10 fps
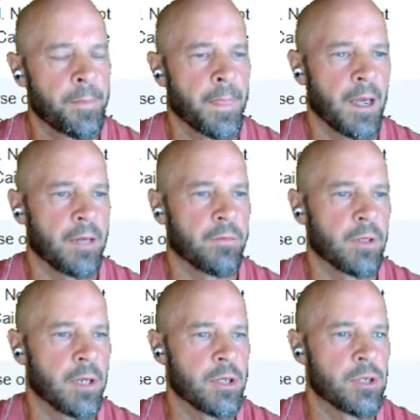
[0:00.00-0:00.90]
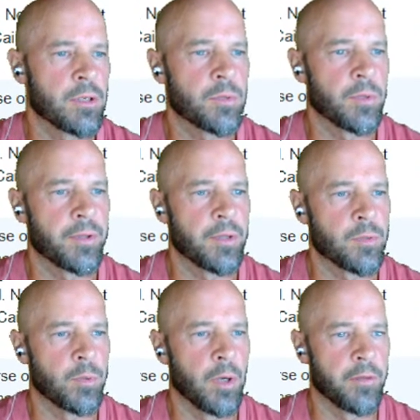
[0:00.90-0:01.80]
had relations with his
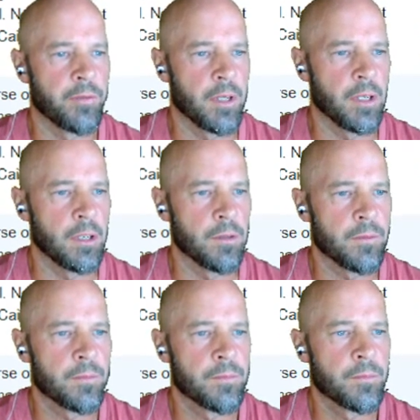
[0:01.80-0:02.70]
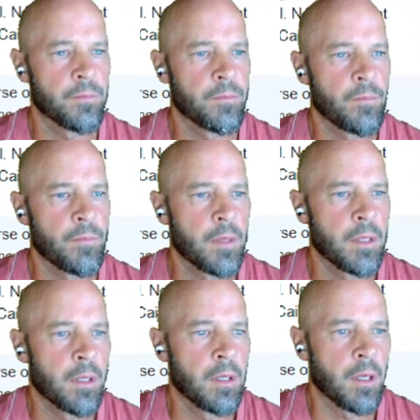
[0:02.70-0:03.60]
wife Eve.
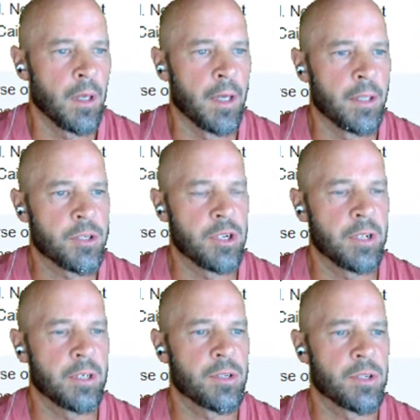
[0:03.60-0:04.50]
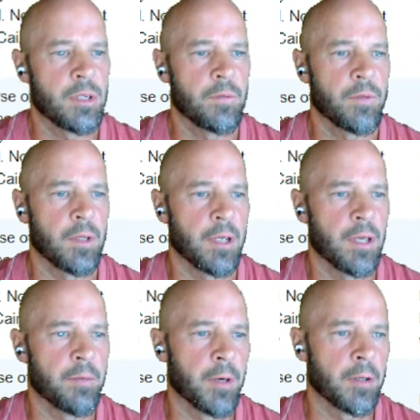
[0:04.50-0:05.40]
And she conceived and
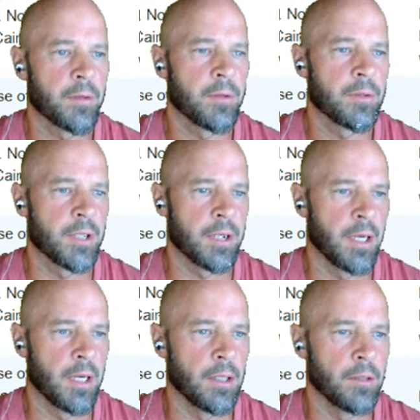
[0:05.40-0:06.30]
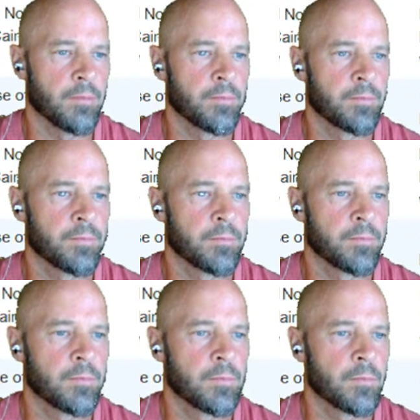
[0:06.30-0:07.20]
gave birth to Cain,
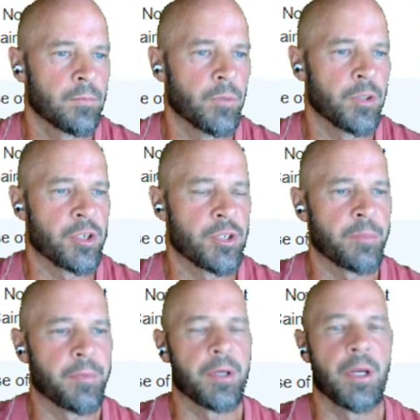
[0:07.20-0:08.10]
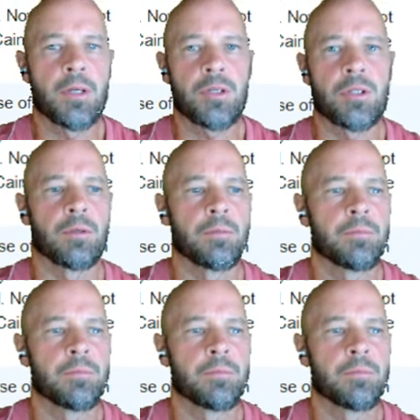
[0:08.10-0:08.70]
which is a production